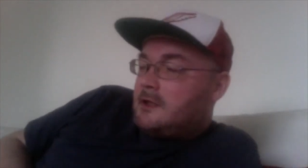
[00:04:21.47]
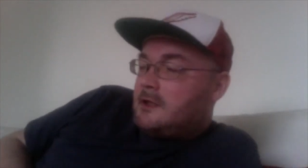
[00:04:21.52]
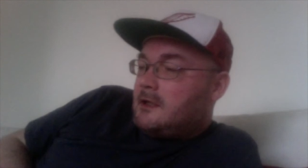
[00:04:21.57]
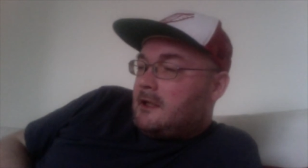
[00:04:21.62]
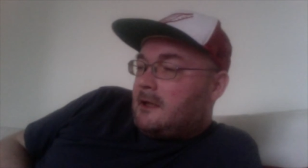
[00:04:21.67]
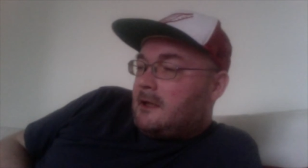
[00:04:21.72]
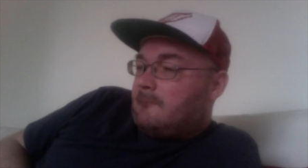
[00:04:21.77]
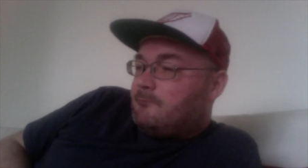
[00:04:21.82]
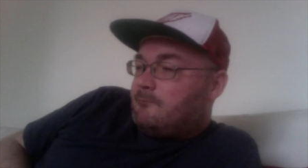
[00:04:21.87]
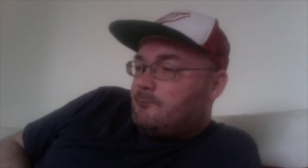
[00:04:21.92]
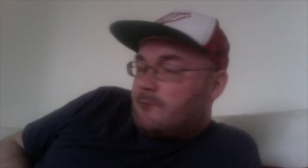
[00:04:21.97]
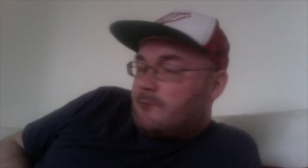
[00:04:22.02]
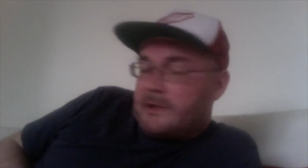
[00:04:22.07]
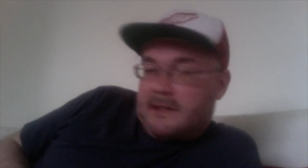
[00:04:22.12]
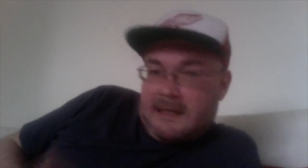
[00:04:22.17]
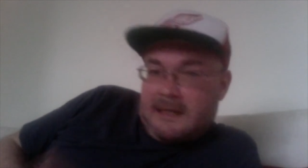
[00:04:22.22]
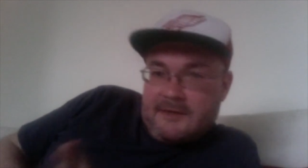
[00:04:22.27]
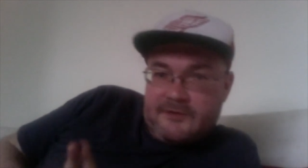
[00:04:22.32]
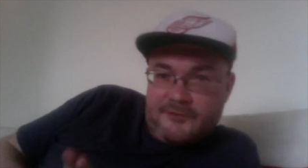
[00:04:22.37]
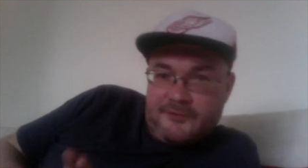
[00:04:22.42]
Um, but it
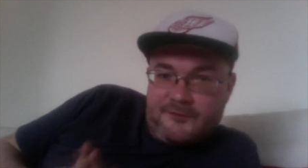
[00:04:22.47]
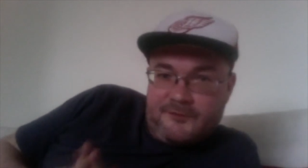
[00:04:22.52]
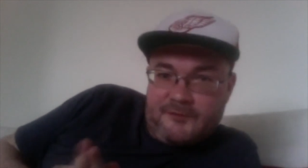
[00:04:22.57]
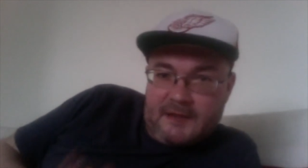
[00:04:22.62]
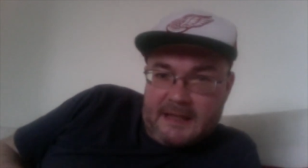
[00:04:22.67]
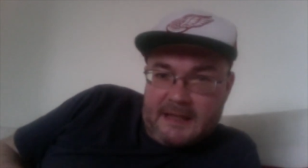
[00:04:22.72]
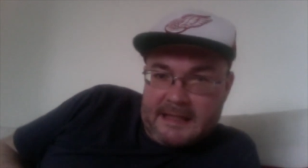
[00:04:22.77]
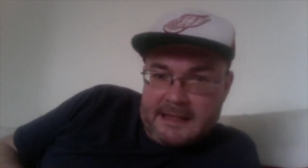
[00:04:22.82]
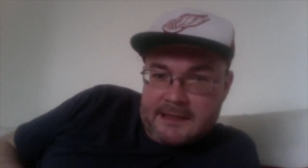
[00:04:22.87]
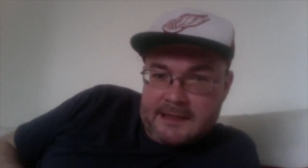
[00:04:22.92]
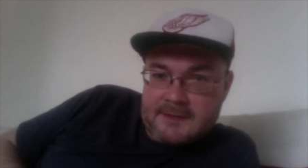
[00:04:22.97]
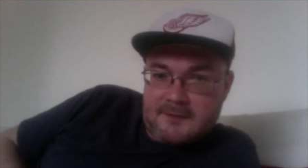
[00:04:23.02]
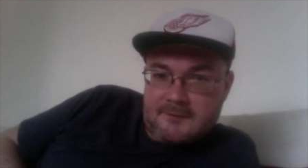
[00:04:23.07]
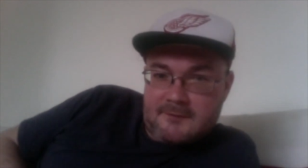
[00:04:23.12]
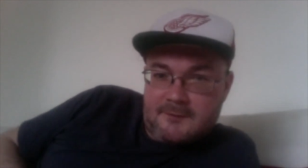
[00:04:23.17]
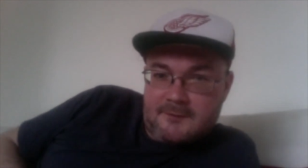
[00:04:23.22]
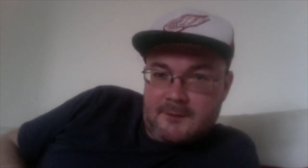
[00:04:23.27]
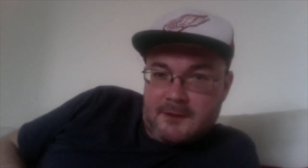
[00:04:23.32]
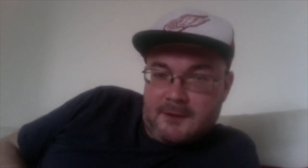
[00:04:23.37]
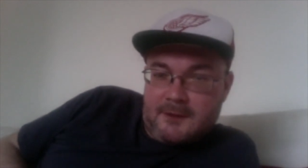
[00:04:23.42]
has a funny
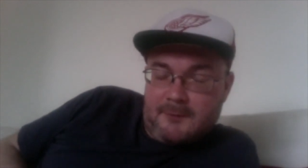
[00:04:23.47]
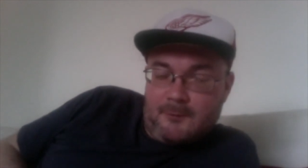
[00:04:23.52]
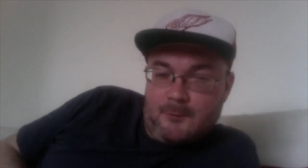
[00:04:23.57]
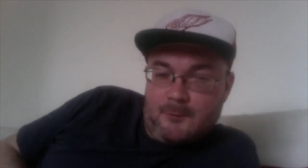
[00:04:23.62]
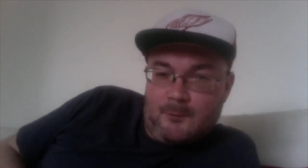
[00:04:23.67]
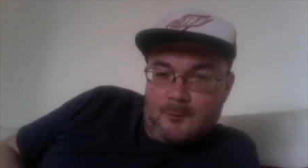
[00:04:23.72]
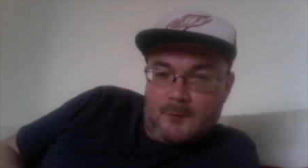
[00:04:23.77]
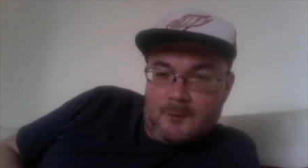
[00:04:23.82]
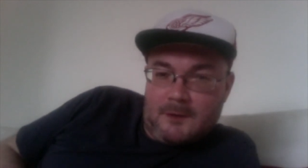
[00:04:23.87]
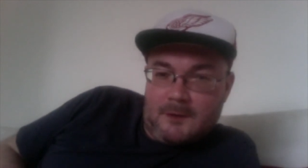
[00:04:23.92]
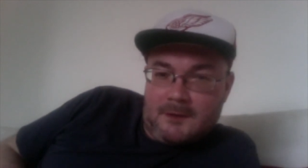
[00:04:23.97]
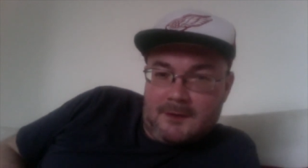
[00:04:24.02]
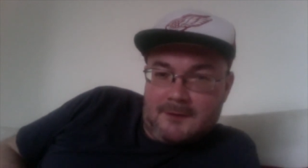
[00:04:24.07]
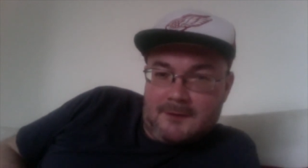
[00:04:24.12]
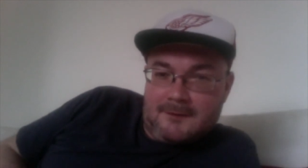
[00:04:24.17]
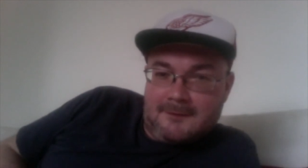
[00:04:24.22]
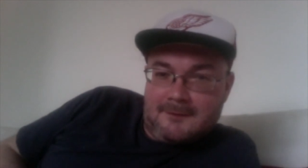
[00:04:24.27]
um, uh,